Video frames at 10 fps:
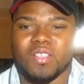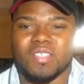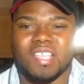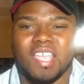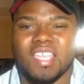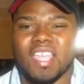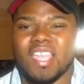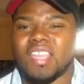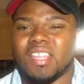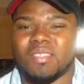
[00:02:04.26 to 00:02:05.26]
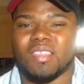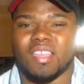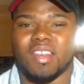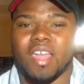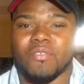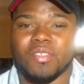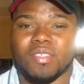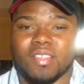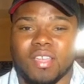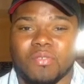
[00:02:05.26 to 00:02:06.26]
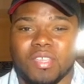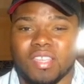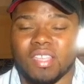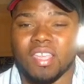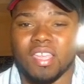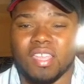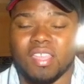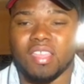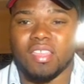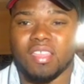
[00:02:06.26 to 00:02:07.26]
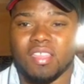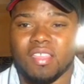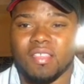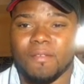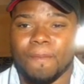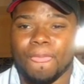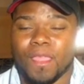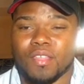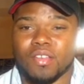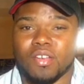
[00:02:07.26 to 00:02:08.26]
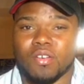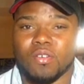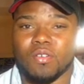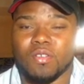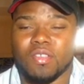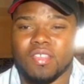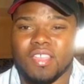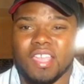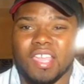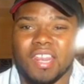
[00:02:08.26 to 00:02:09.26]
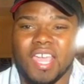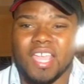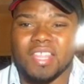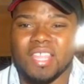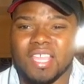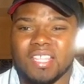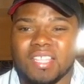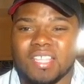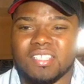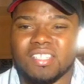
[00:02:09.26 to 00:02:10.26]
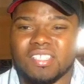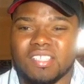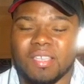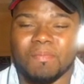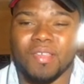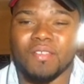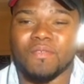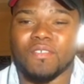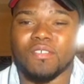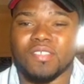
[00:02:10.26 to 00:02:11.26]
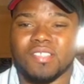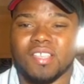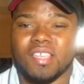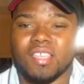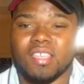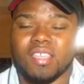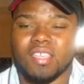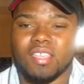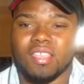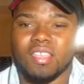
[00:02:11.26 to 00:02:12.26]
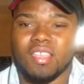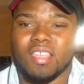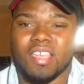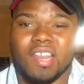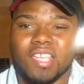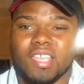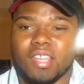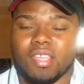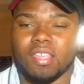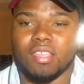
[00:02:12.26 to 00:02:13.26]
take anything and everything that we can get, and that's just pitiful. It's and I get it,